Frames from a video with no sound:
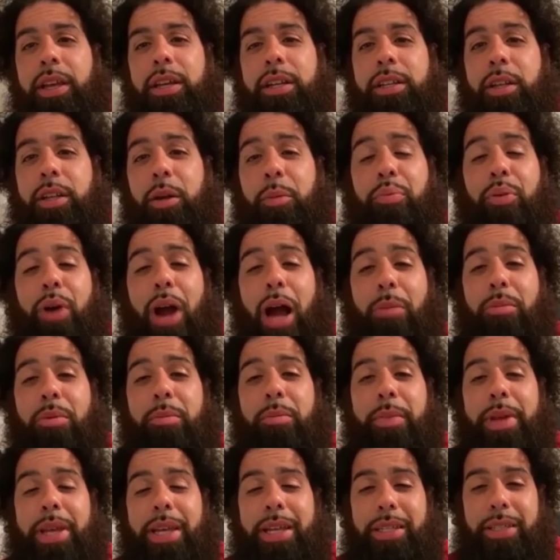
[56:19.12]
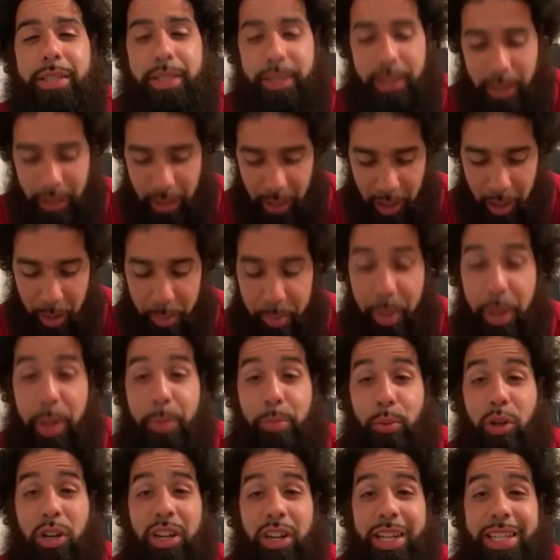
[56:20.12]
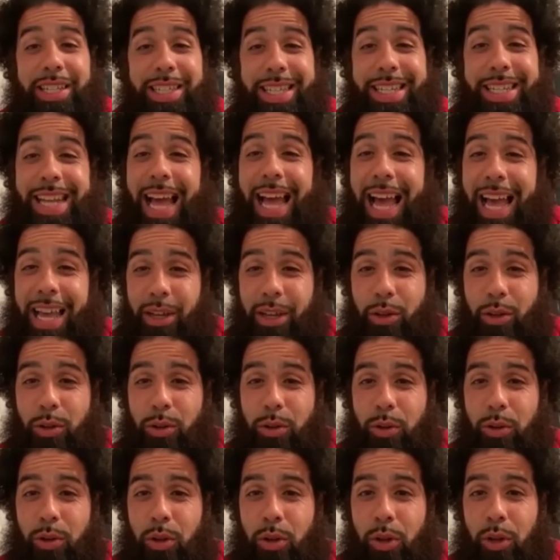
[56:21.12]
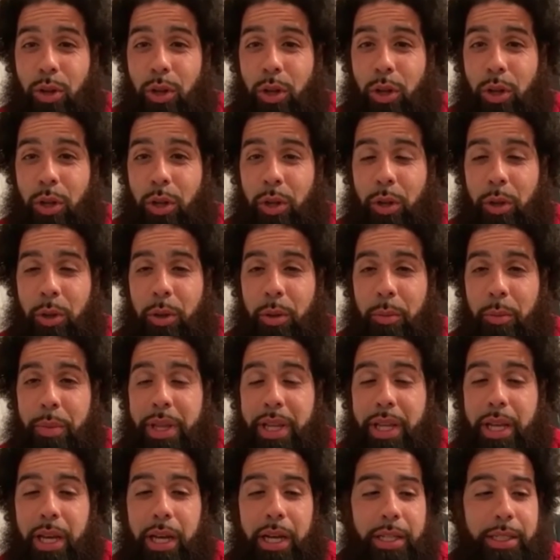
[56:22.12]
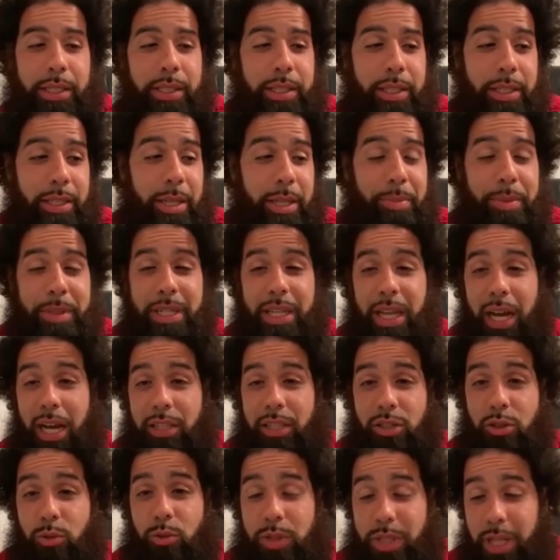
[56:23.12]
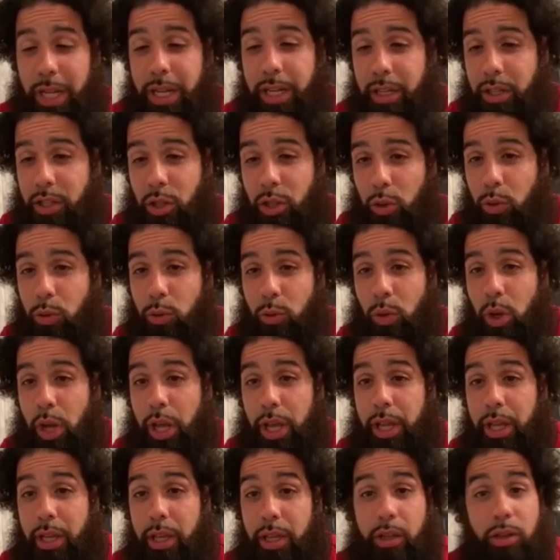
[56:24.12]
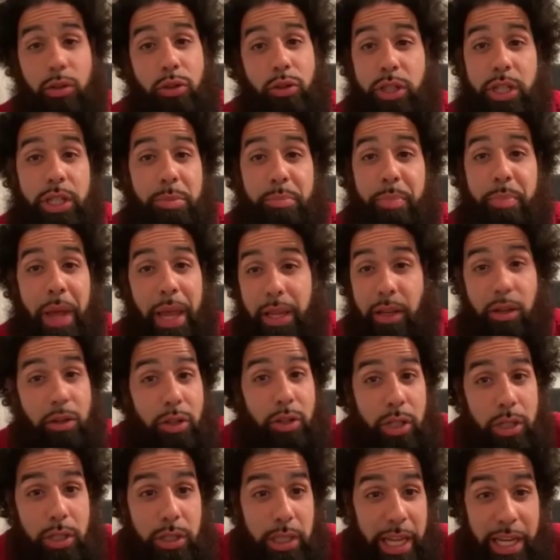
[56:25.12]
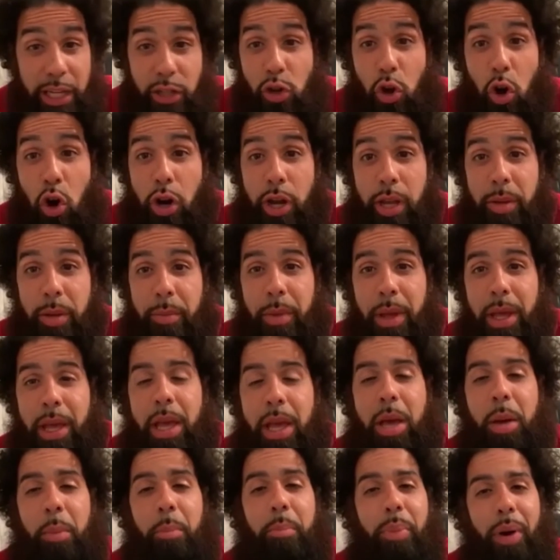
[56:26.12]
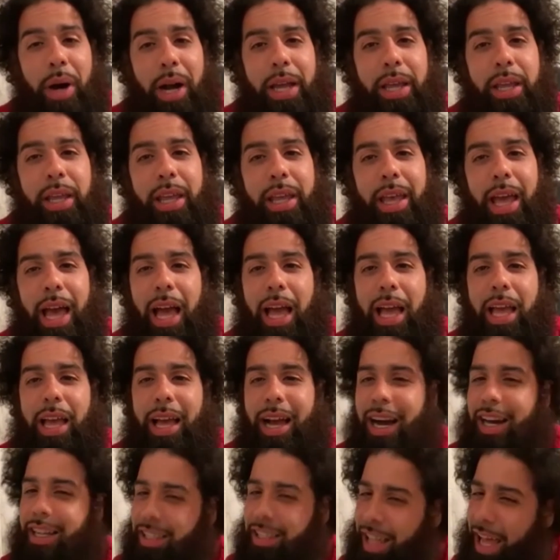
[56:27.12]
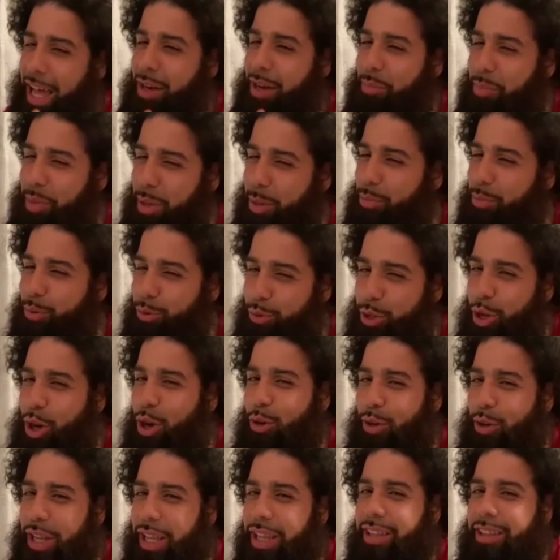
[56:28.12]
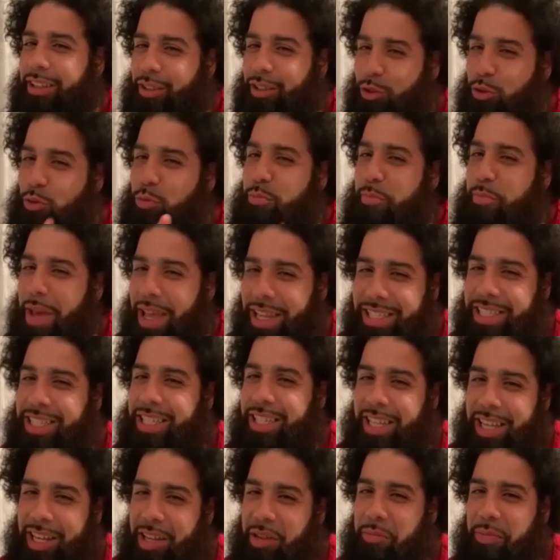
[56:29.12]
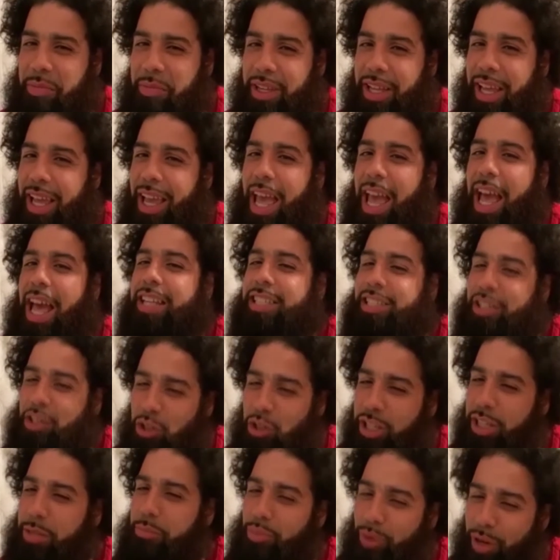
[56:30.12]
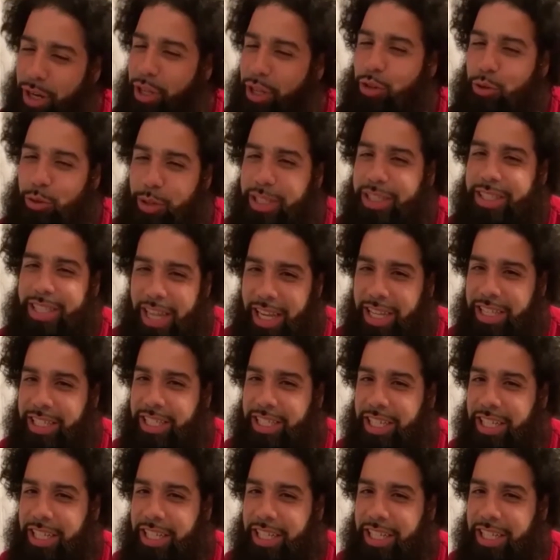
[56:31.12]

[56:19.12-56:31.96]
The problem is people are in denial because Nipsey Hussle said it too. You just ignore him. But a lot of people know that you mention him, that's going to bring you attention.